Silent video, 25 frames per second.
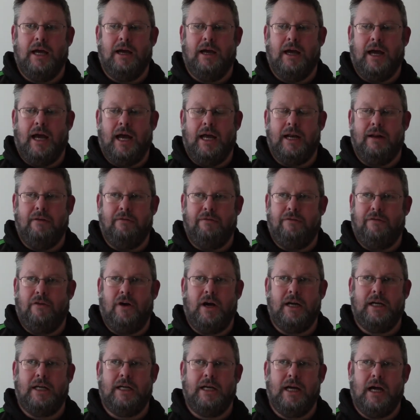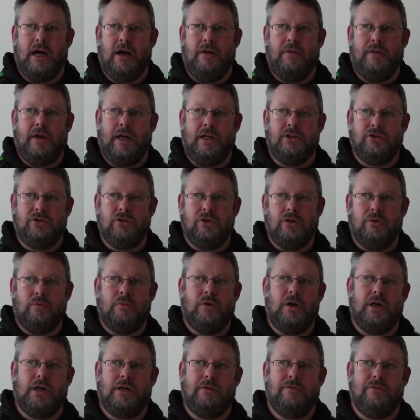and then finding out that it's not
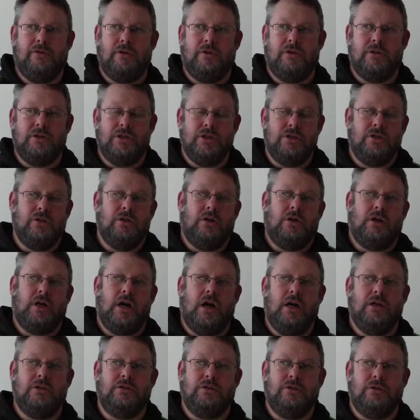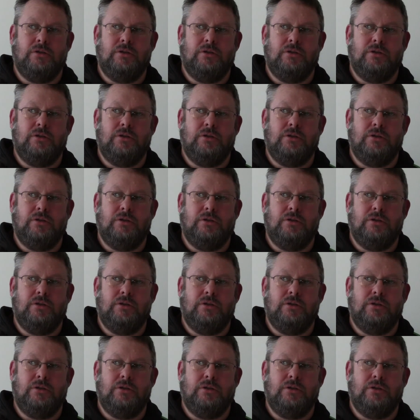working for you, because it's not going to.